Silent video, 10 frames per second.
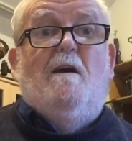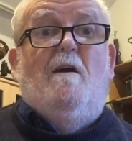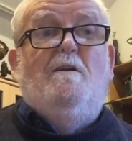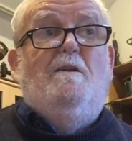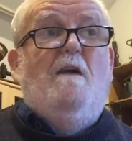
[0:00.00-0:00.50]

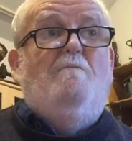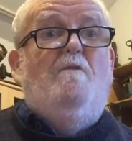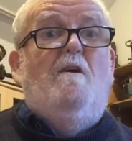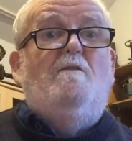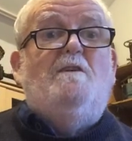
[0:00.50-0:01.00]
I
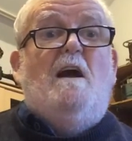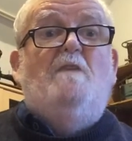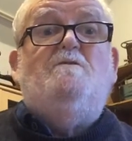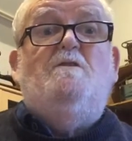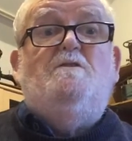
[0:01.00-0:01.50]
never
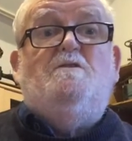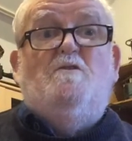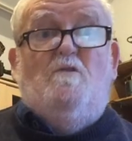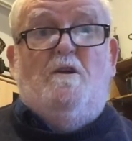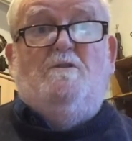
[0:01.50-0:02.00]
actually
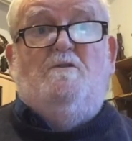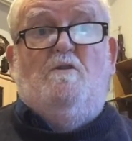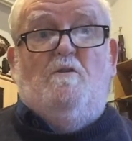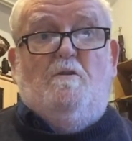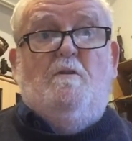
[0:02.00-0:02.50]
saw it
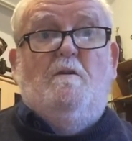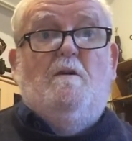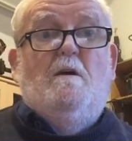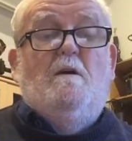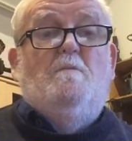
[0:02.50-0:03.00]
done,
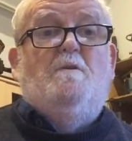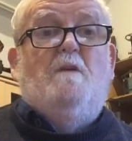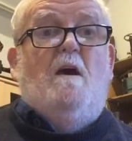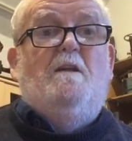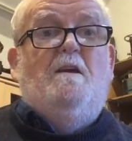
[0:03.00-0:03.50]
but
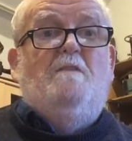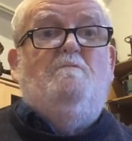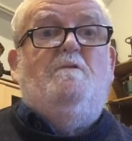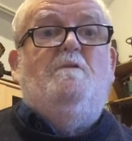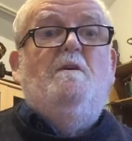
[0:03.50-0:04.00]
I did
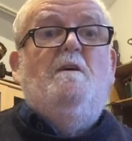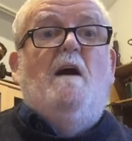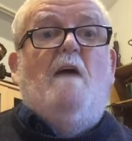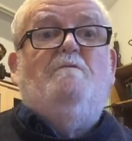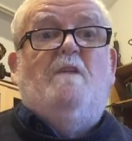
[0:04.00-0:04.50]

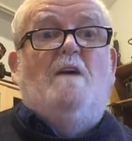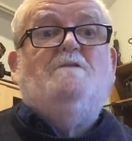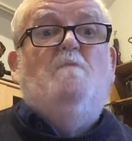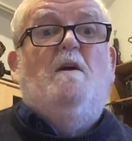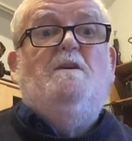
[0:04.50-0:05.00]
have
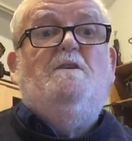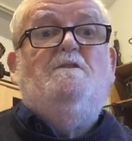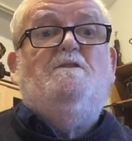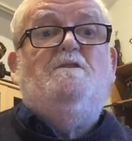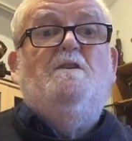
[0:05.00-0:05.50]

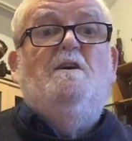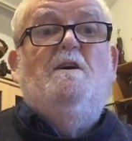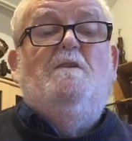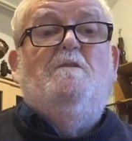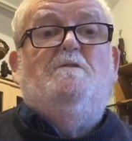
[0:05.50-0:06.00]
classmates
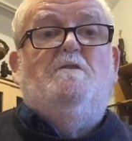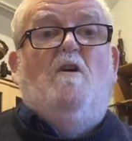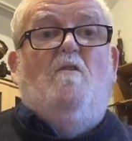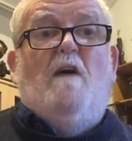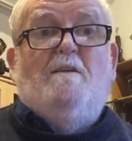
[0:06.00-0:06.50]
that had
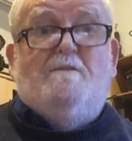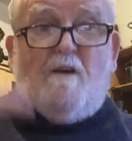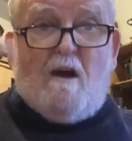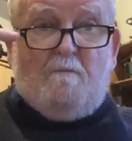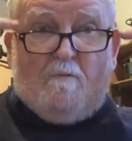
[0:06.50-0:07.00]
got that
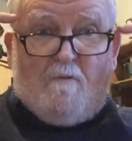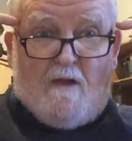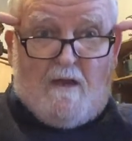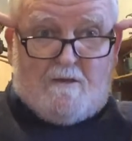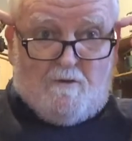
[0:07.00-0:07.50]
type of
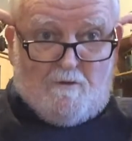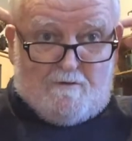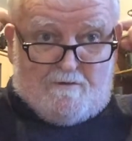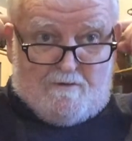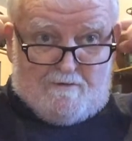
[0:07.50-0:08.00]

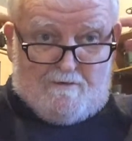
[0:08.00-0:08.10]
haircut.